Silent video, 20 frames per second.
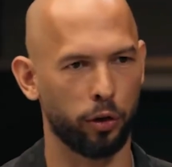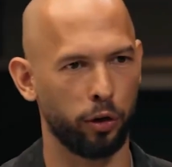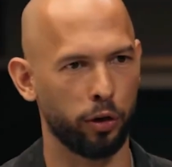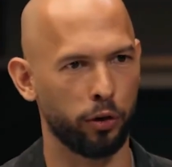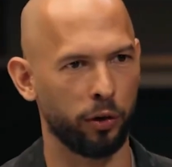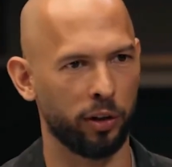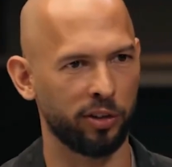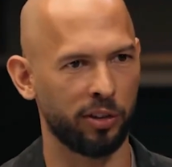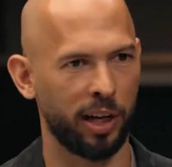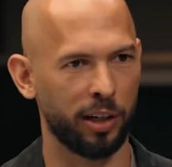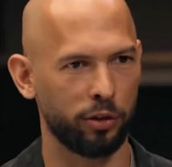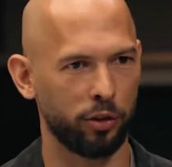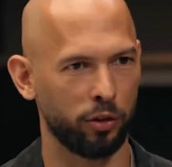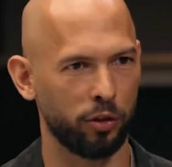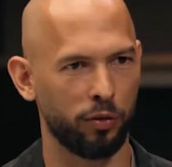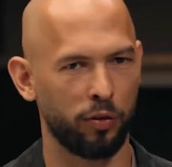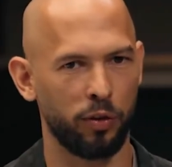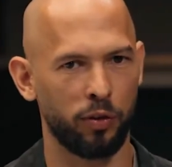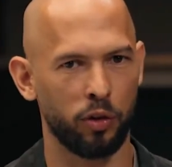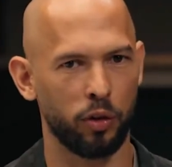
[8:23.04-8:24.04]
30
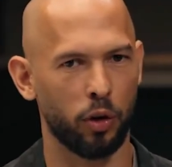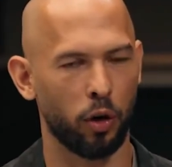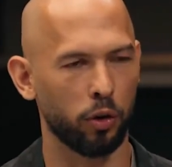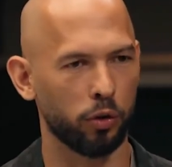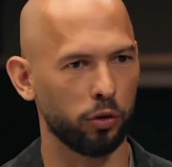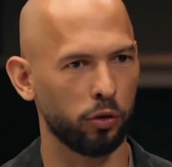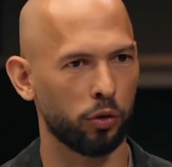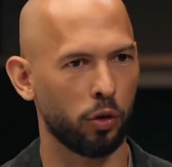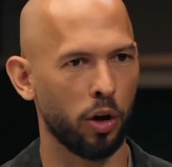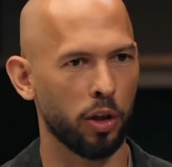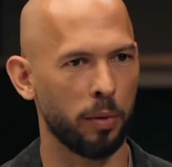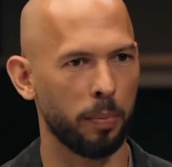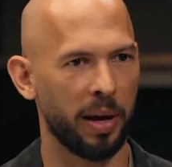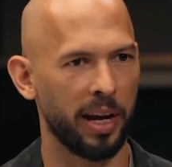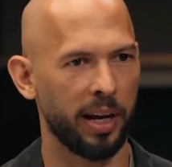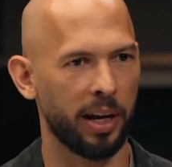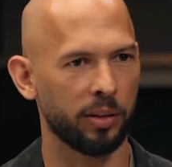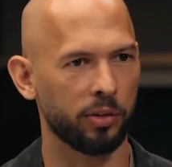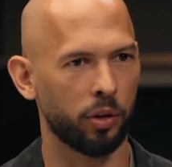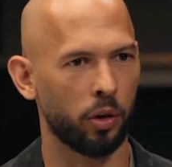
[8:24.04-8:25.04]
transactions, the $50 is gone, the
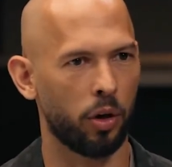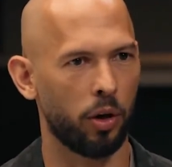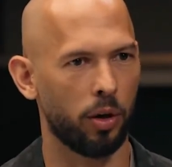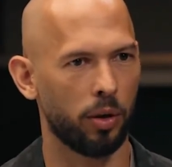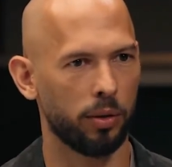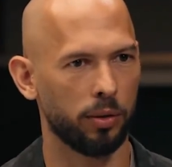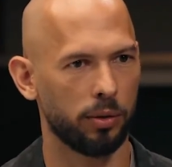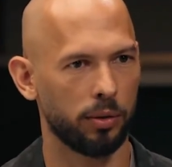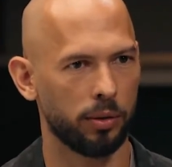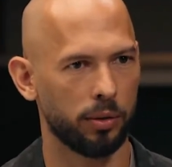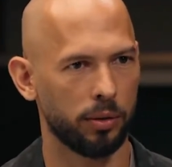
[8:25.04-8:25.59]
bank has it all.